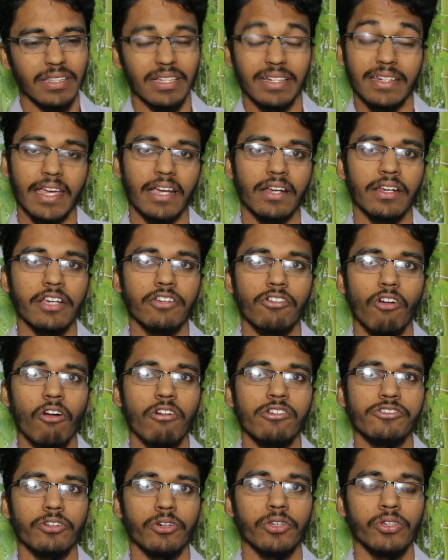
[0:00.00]
the technique
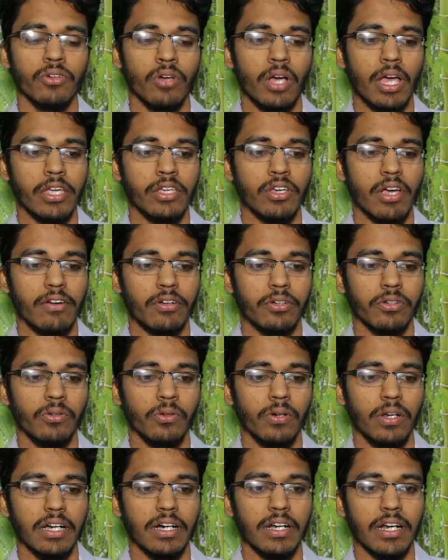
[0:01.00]
also you uh, you have to
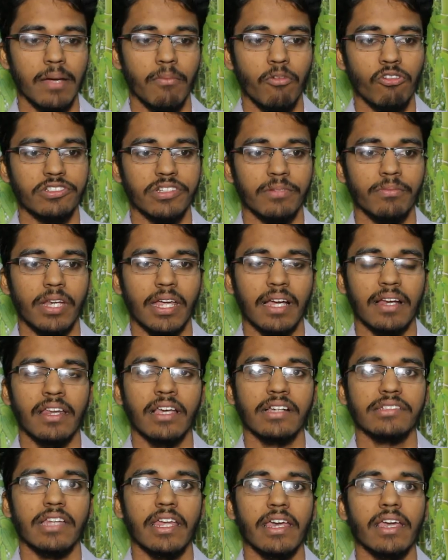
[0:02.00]
learn about some
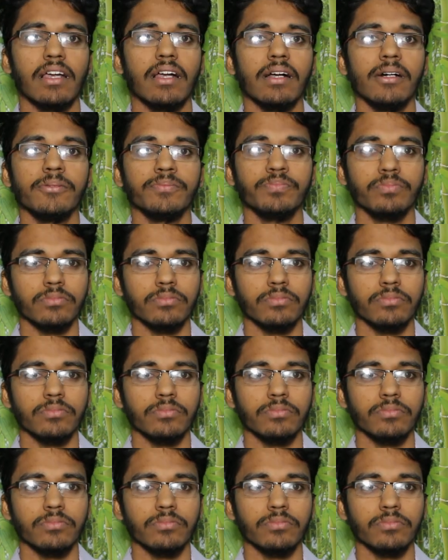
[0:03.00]
techniques like